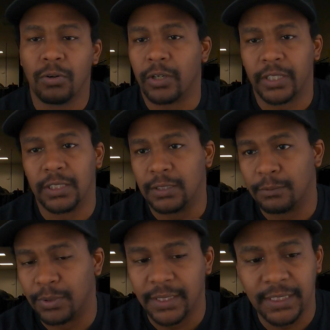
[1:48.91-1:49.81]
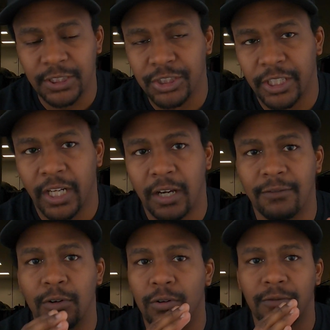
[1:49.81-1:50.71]
or it could completely shut
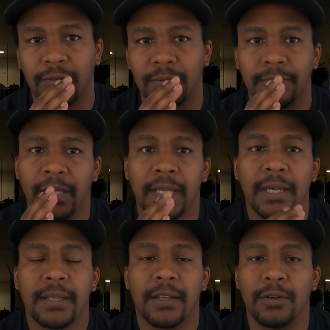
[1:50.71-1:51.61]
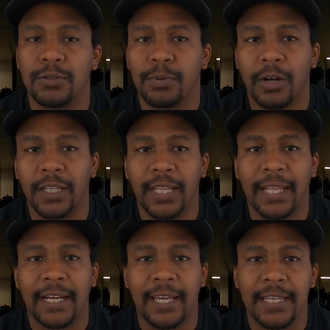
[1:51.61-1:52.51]
off going from those partly
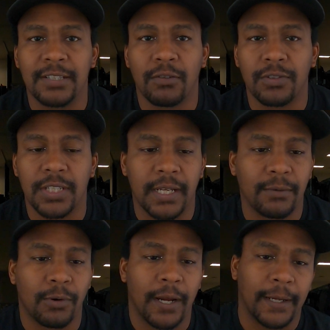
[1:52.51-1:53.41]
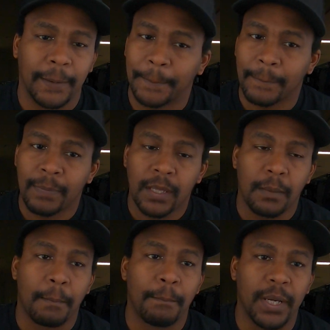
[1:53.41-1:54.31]
cloudy days over to that rain.
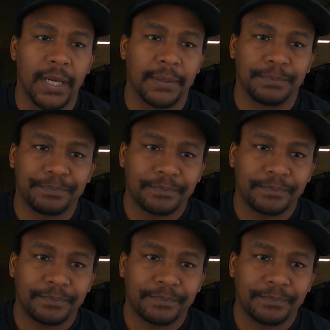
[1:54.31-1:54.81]
But